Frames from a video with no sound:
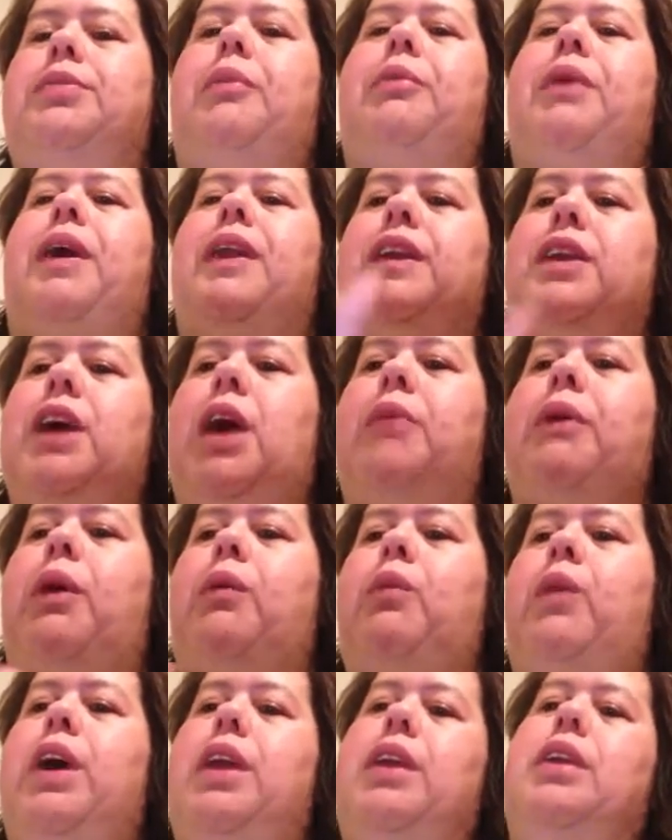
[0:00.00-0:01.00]
But by the time I
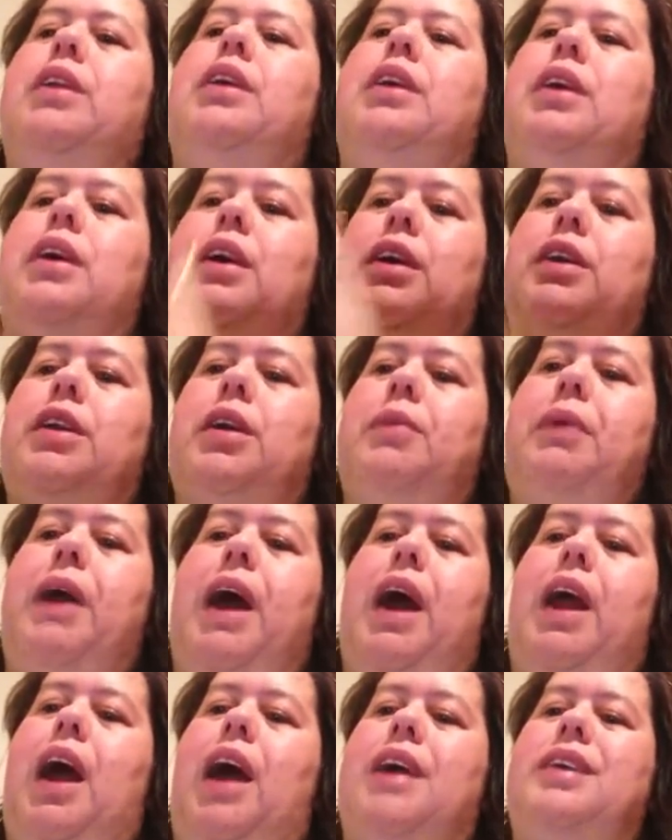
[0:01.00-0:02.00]
went to
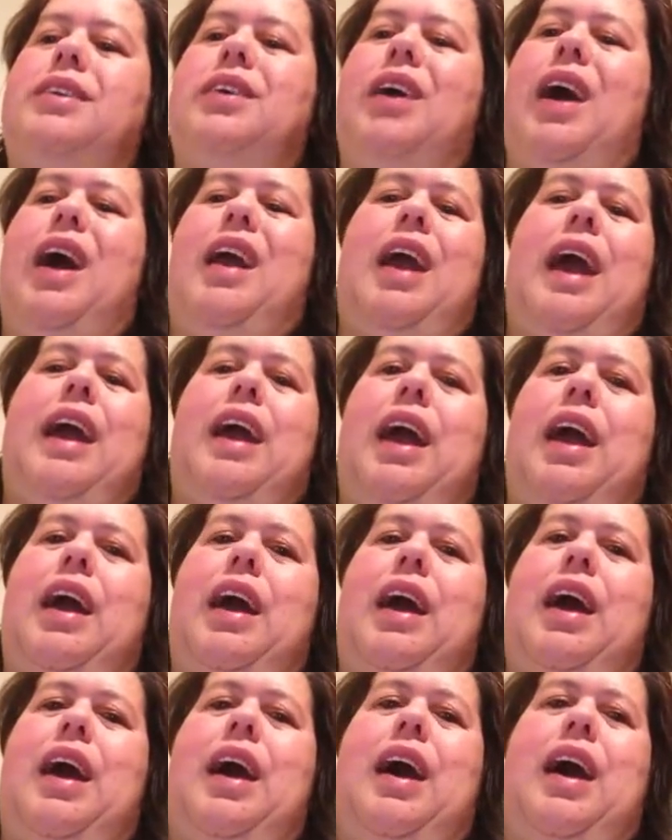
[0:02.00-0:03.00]
bed, I still had like,
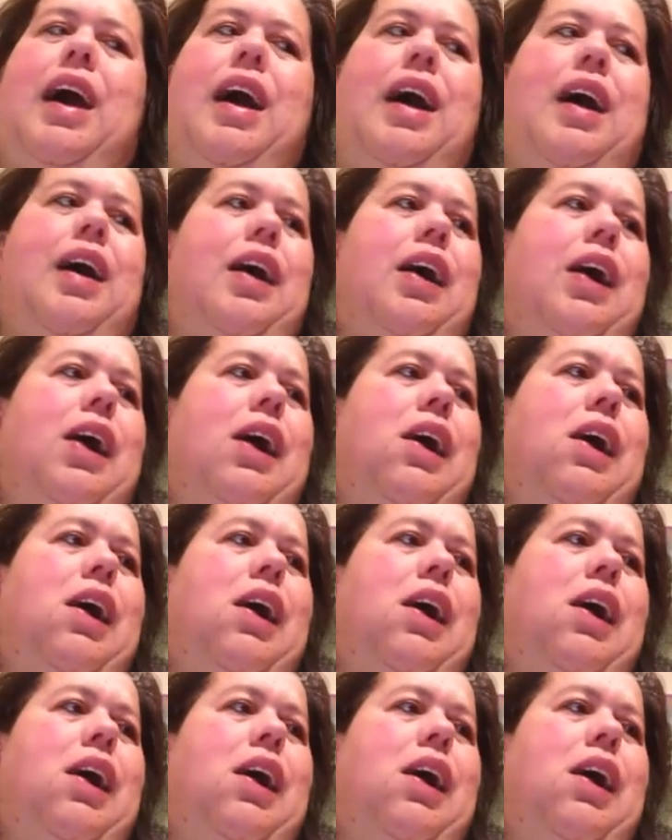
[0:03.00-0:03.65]
uh, I